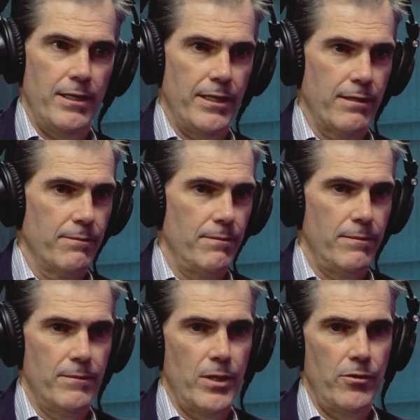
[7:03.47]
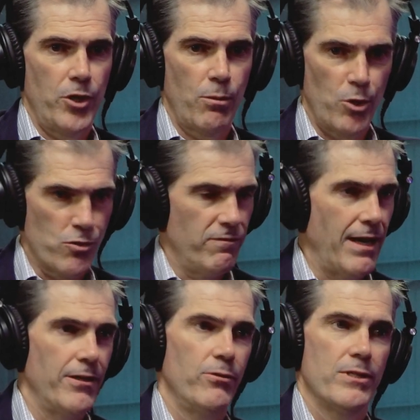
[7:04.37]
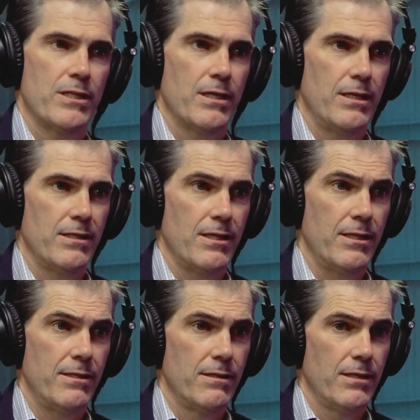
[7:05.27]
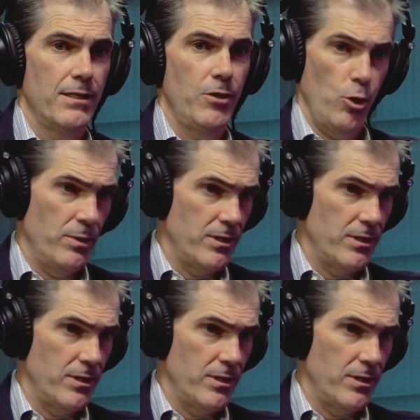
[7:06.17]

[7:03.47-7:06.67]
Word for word: Like the commercial value is is in the in the urban